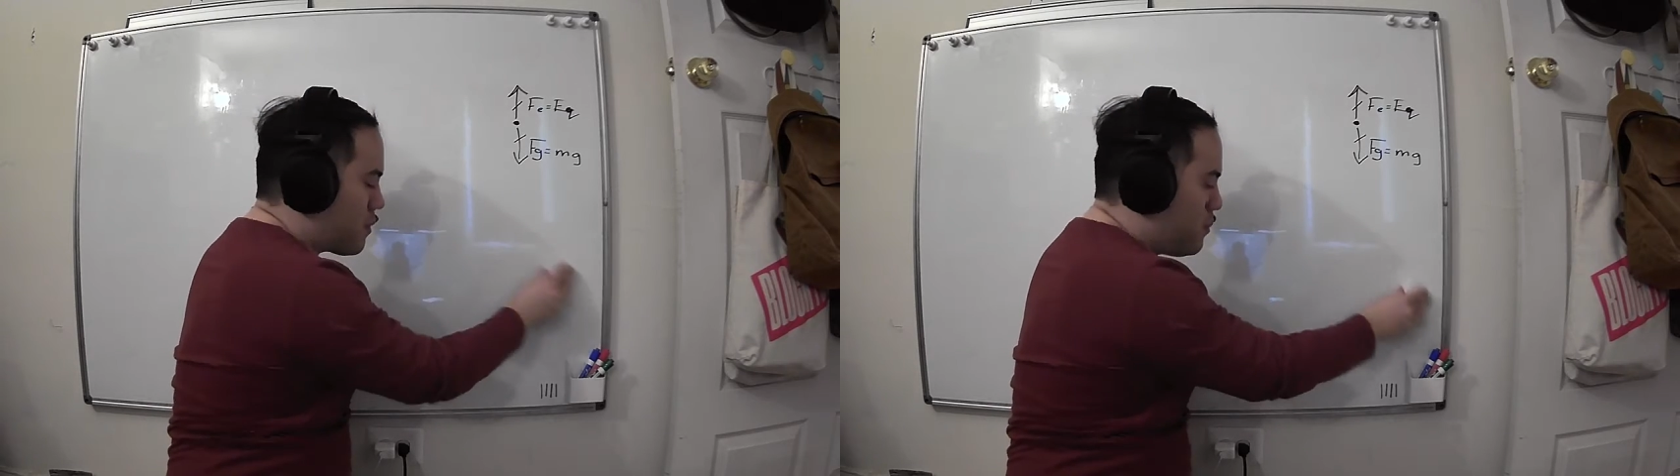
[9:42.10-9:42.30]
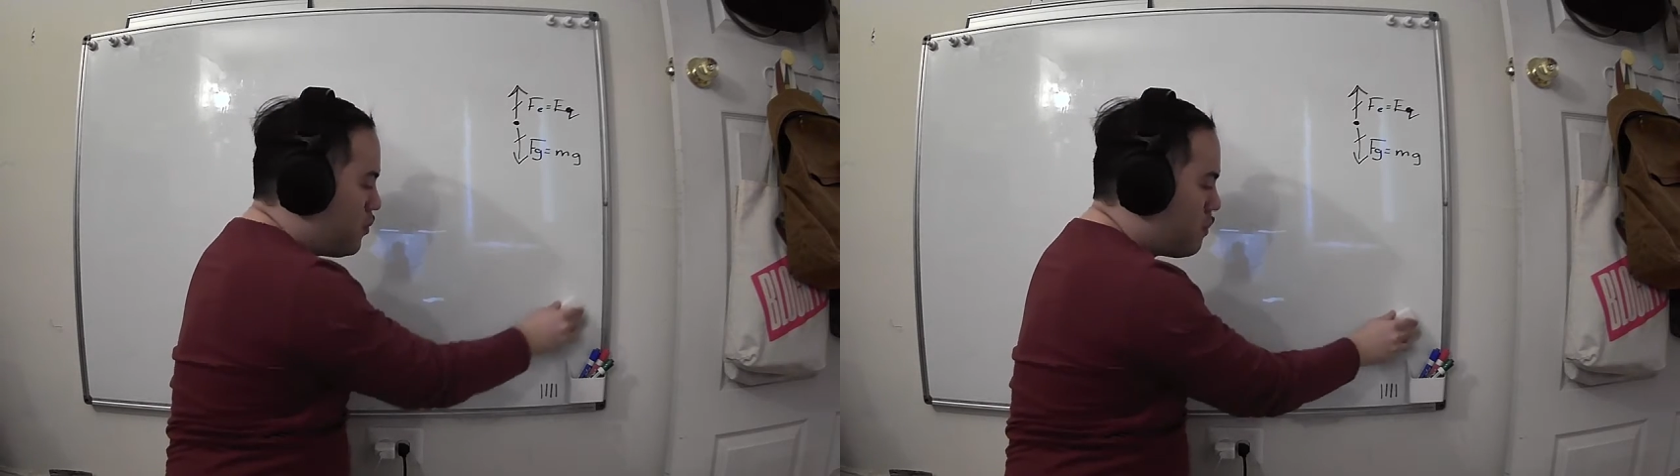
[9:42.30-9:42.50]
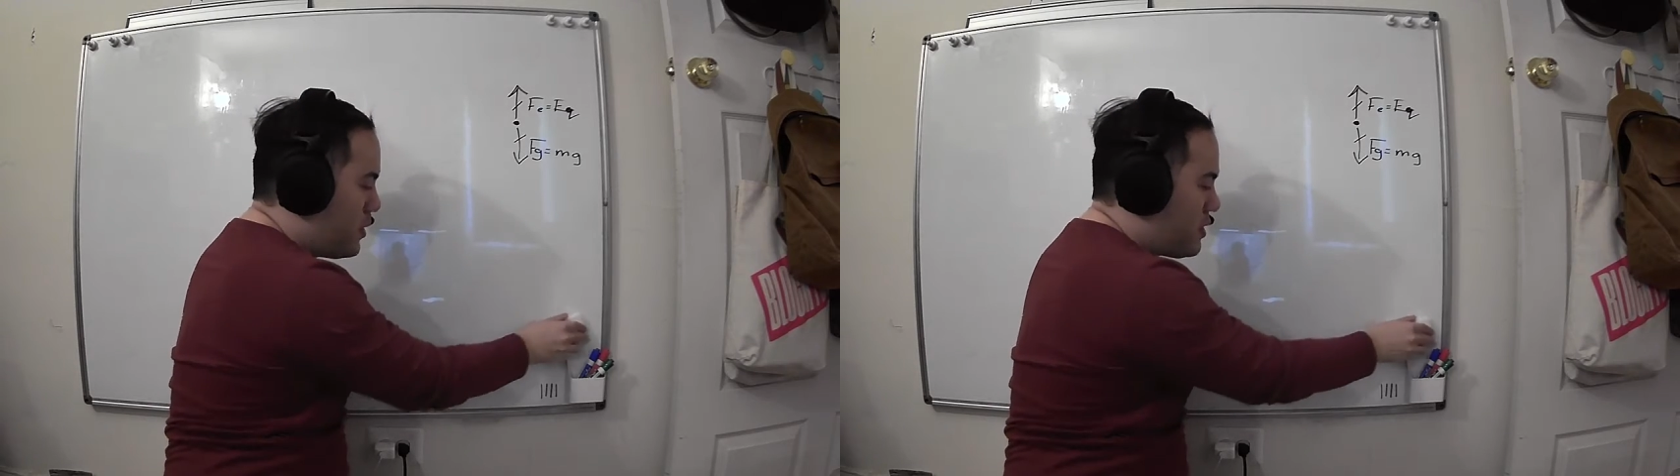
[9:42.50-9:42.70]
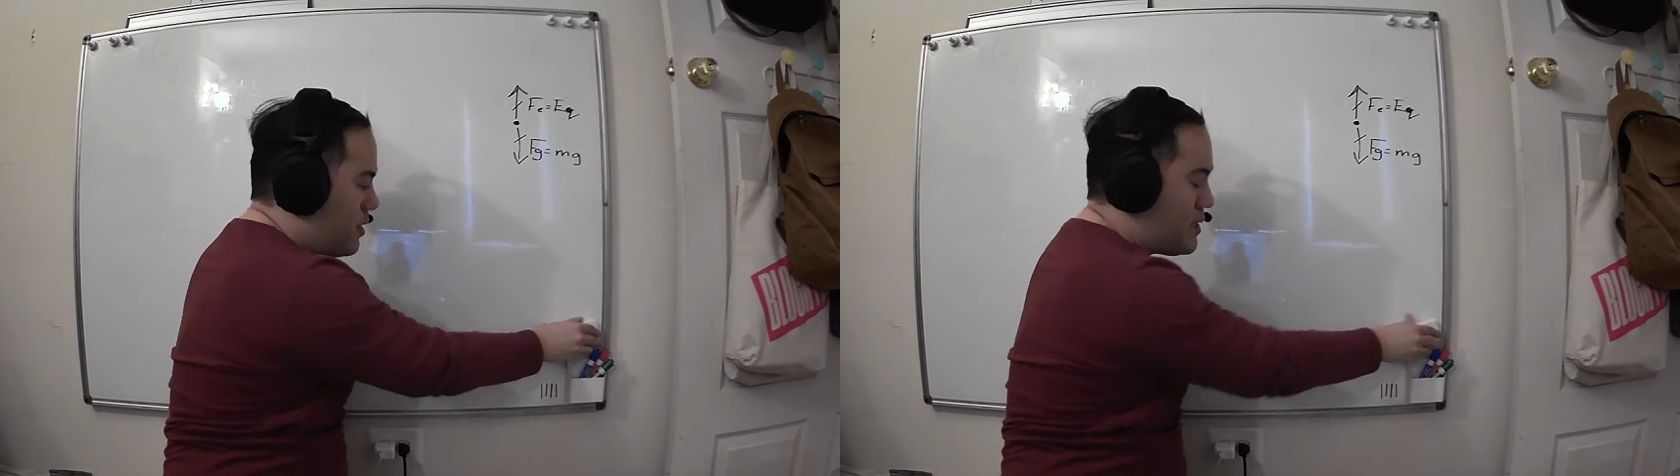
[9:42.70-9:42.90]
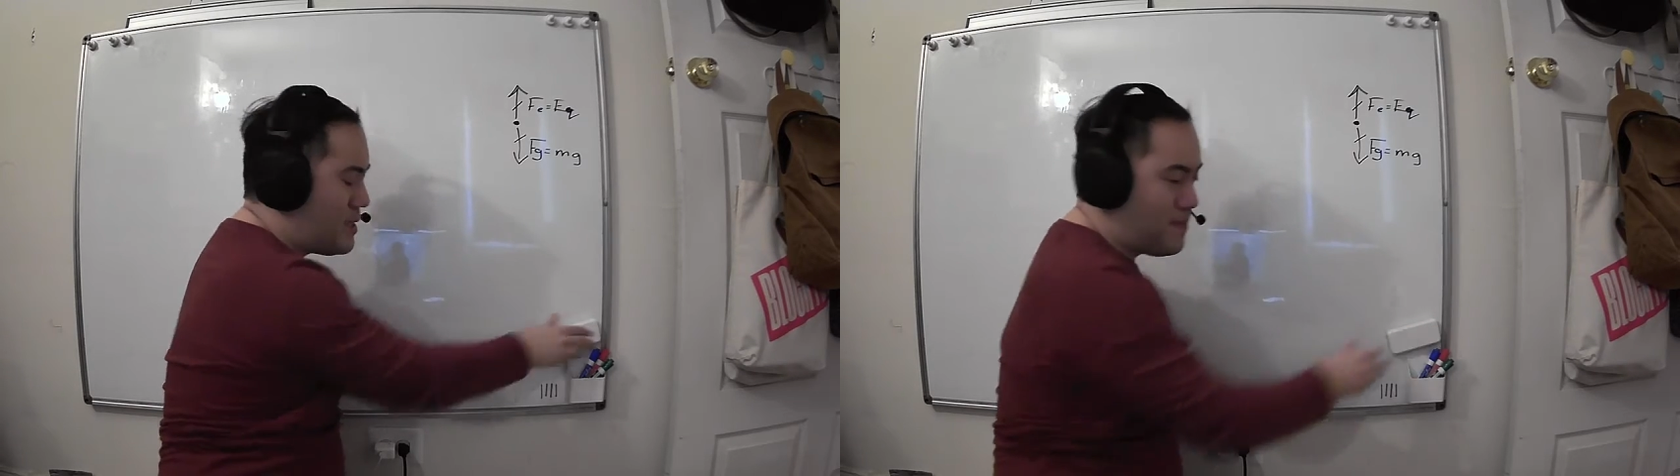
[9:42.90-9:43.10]
with point
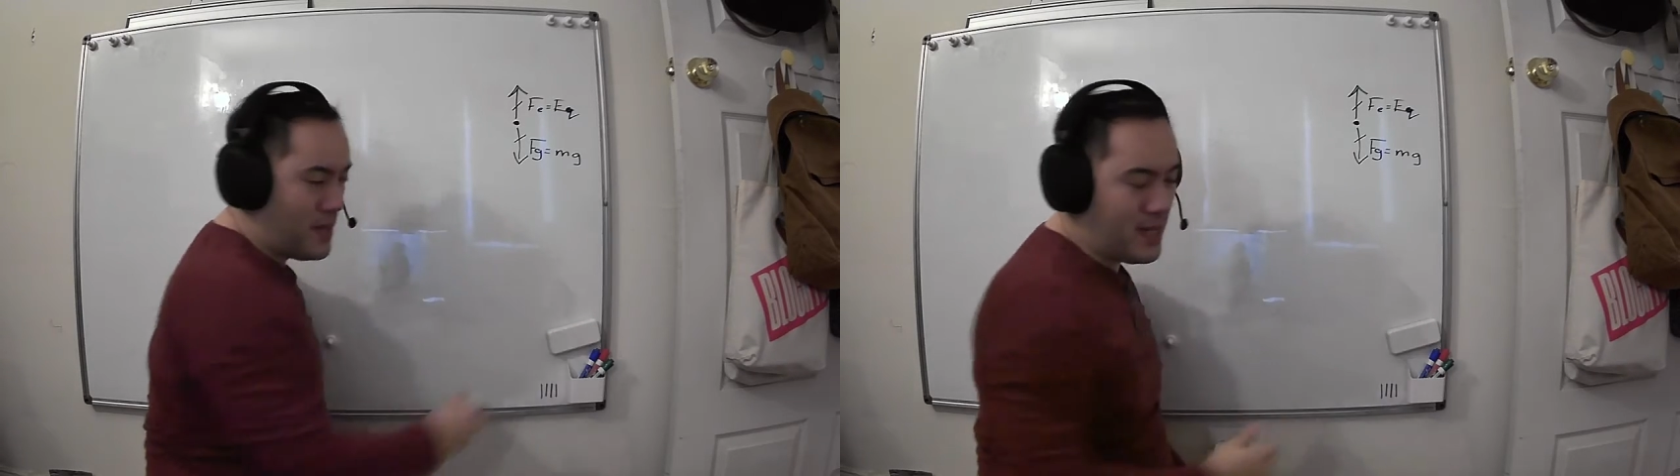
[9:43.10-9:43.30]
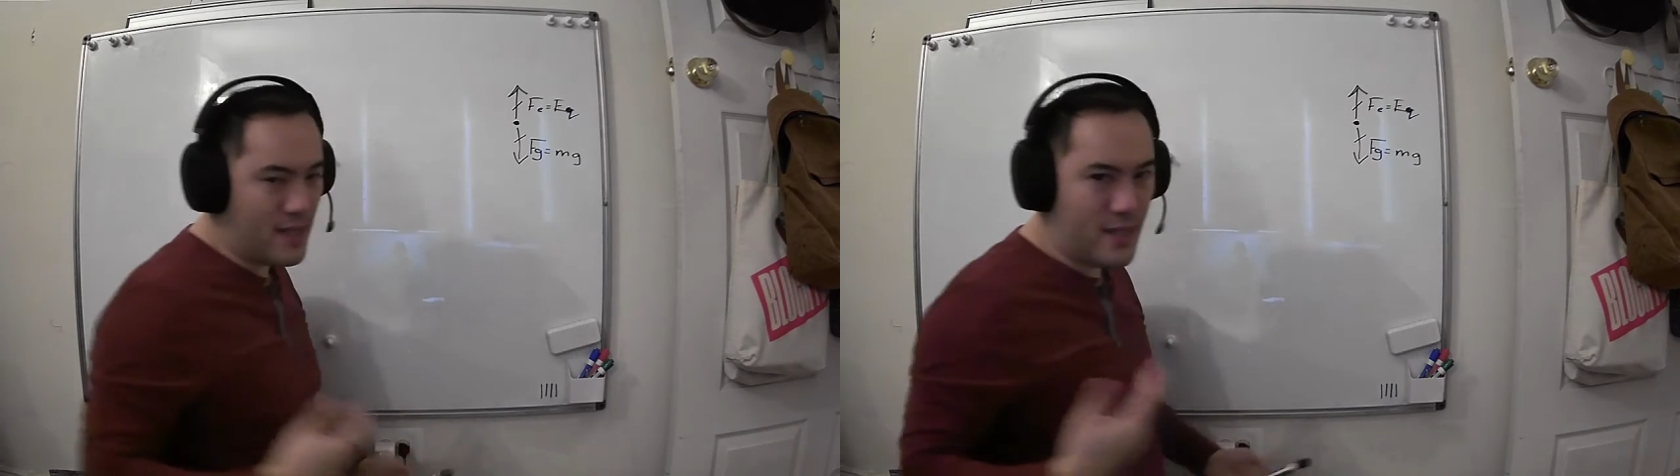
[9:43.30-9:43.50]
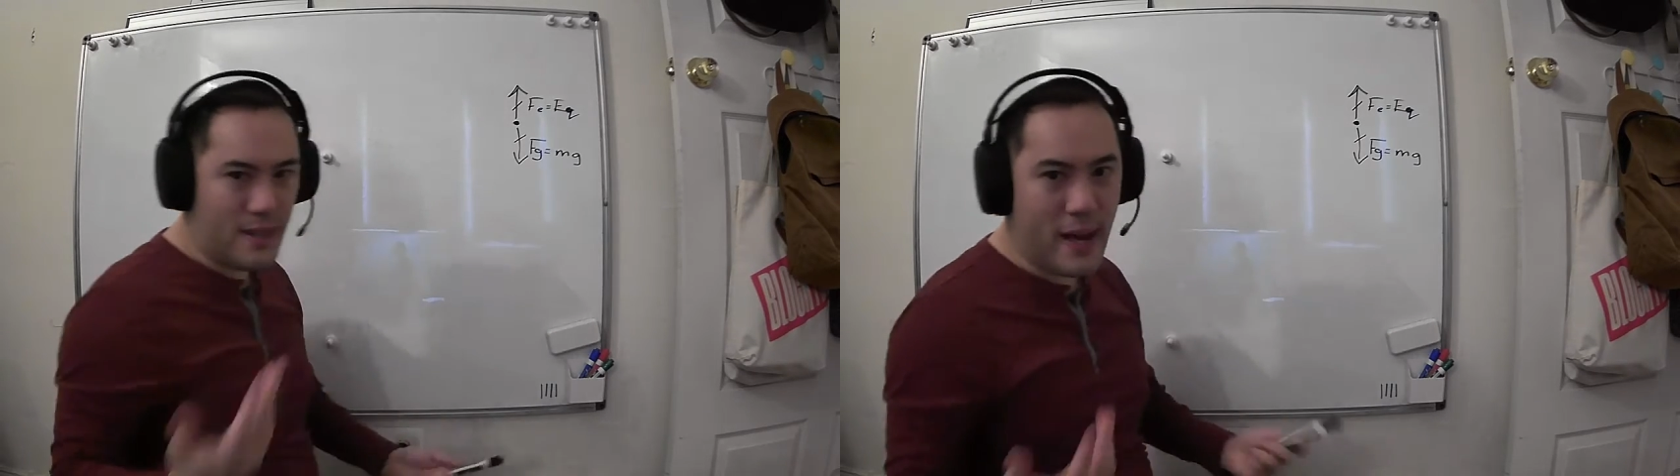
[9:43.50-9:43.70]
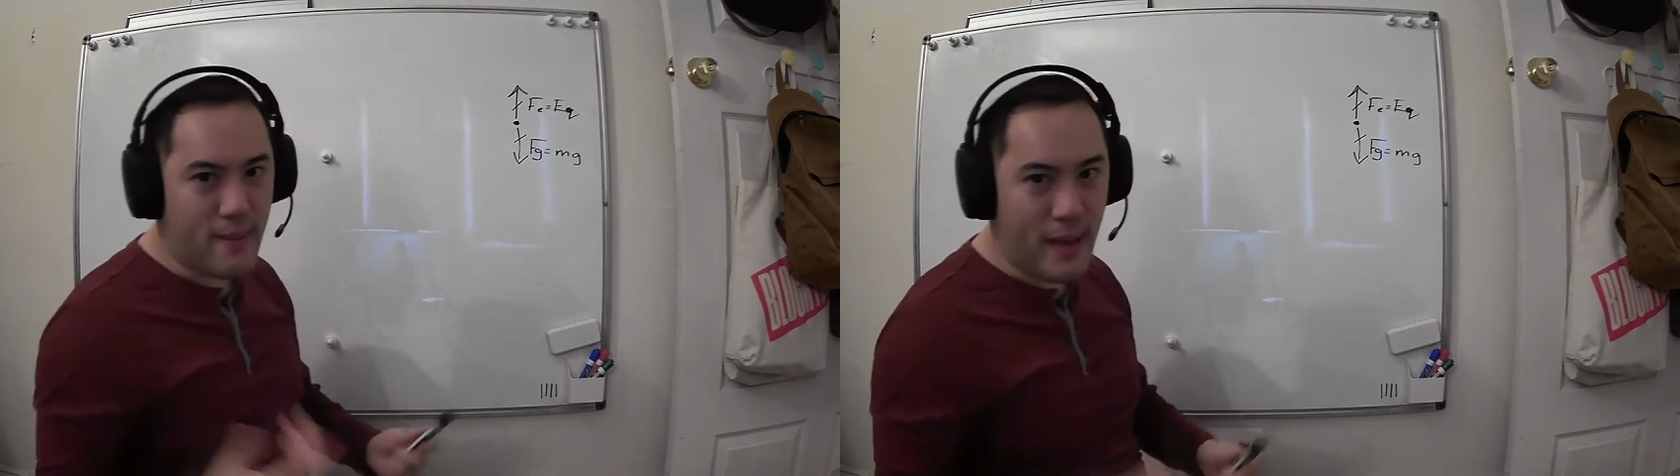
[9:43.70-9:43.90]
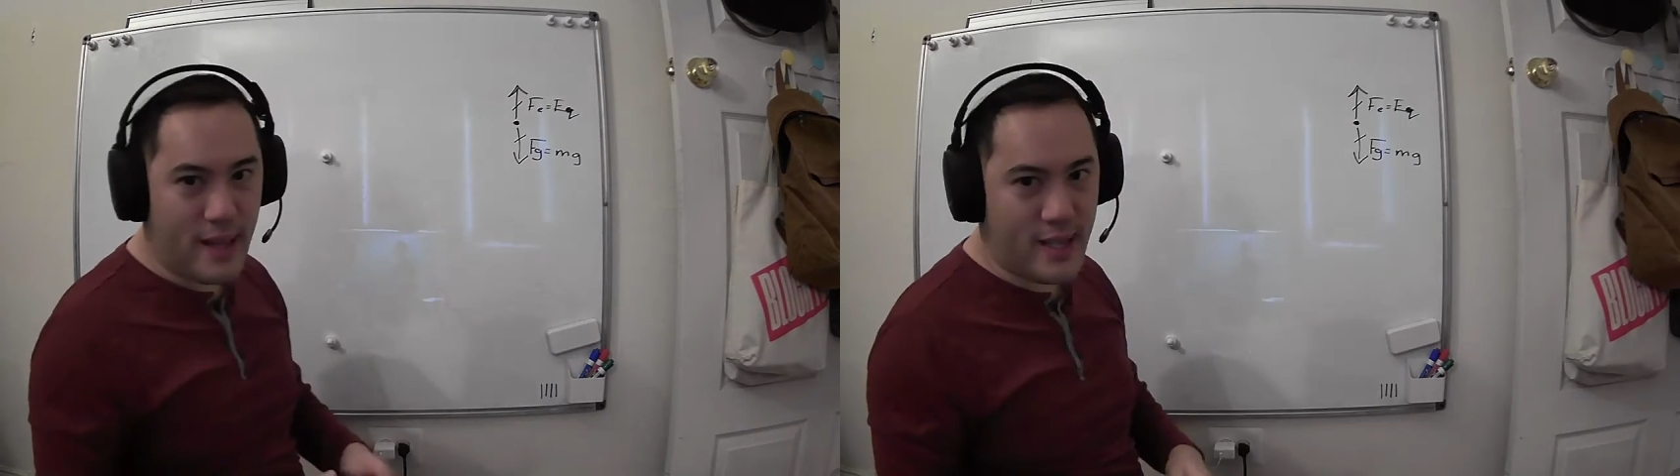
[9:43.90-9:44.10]
charges, but
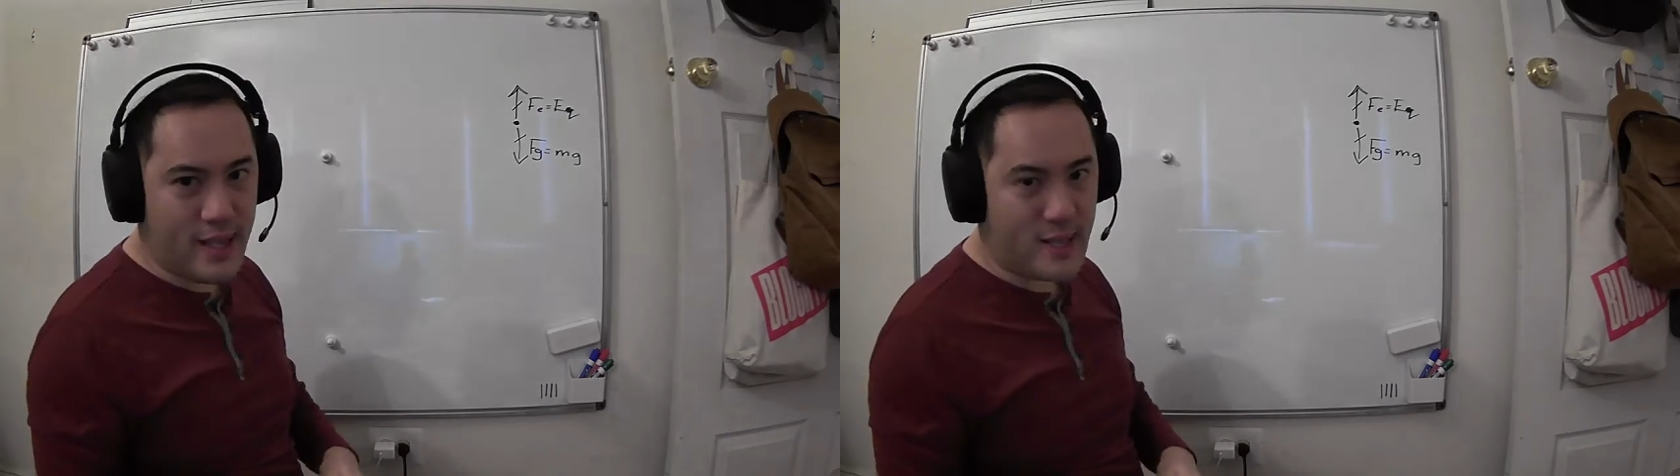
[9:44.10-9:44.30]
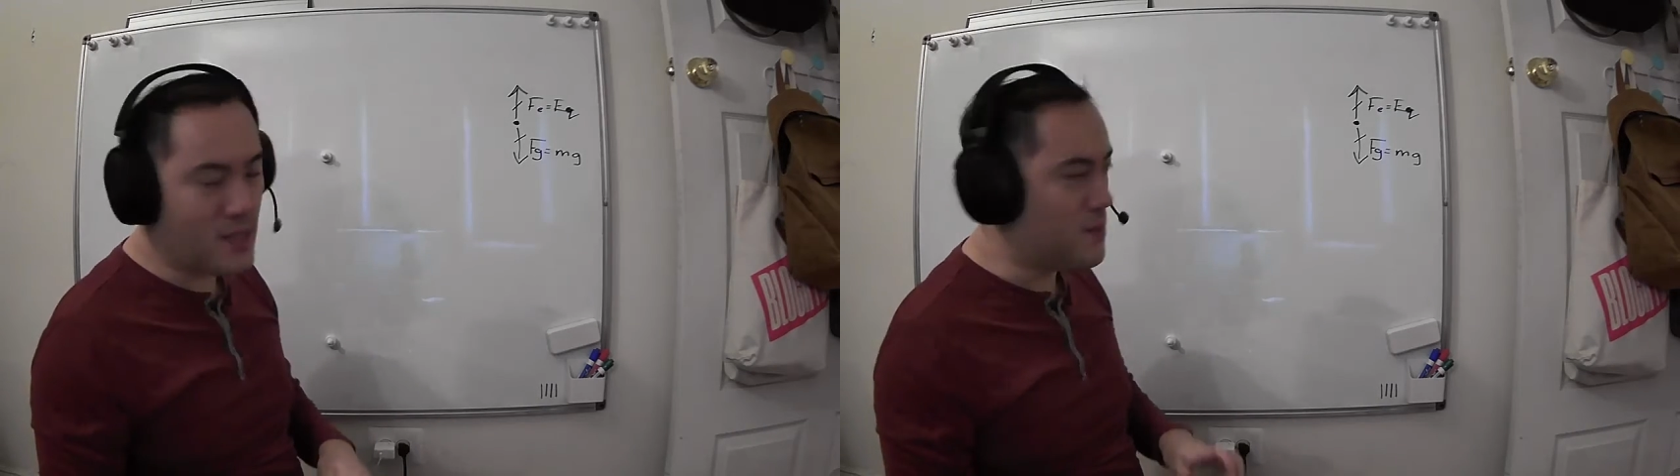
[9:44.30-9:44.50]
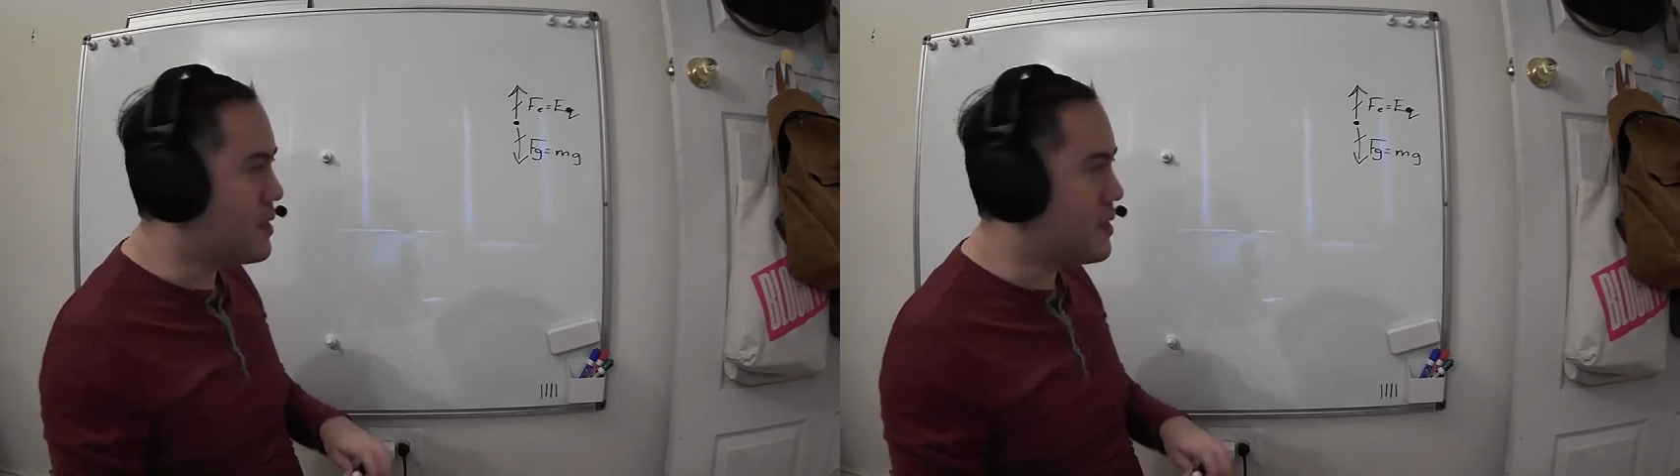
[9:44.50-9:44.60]
mathematically it just doesn't work